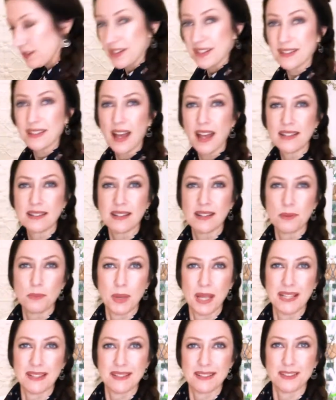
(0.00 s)
the size of the
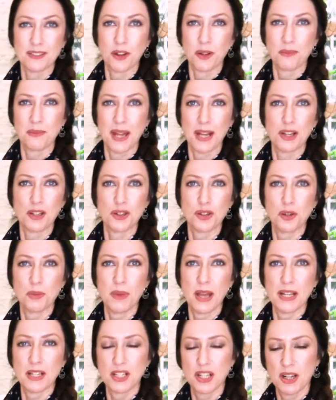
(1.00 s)
pieces don't matter too
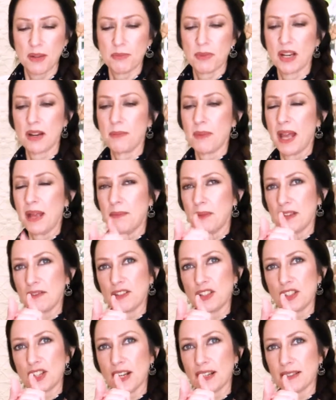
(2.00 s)
much, but I'm aiming
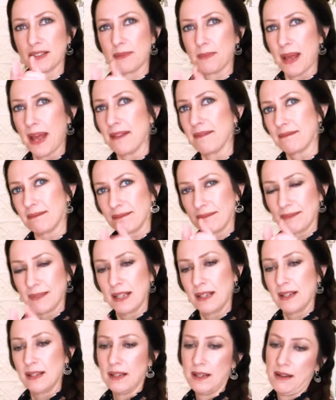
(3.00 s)
for chunks about,
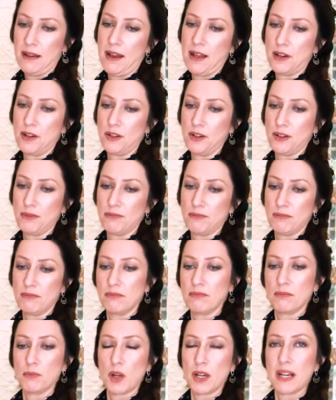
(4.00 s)
I don't know,
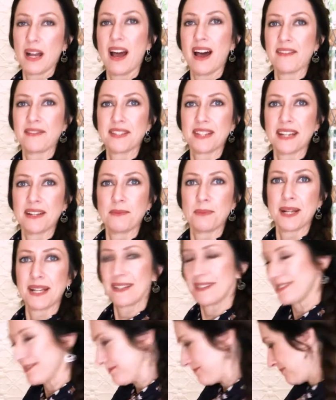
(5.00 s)
1.5
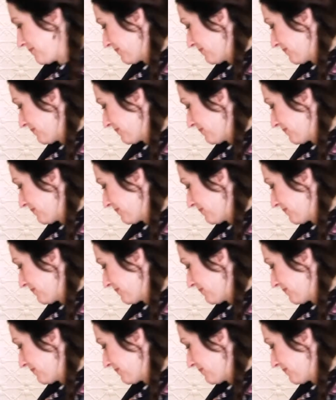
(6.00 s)
centimetres.